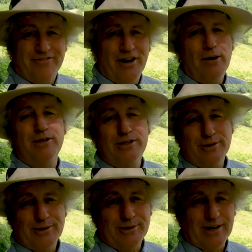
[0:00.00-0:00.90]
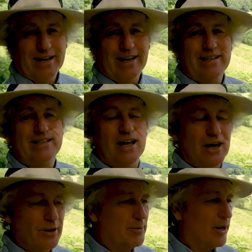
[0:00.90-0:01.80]
Farmer Talk,
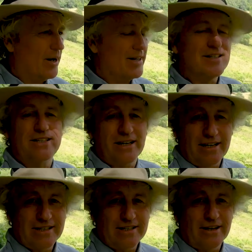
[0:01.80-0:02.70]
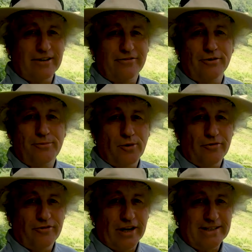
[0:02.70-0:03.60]
saying goodbye. See you soon for
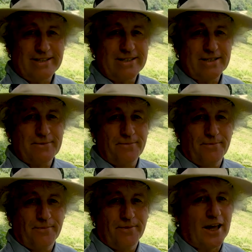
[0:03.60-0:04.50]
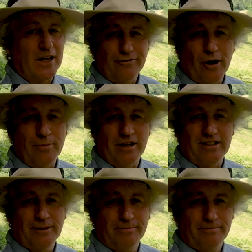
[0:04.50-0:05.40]
more vids. Thank you very
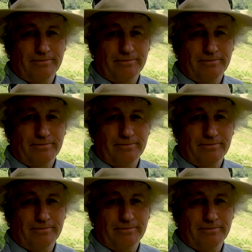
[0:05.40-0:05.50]
much.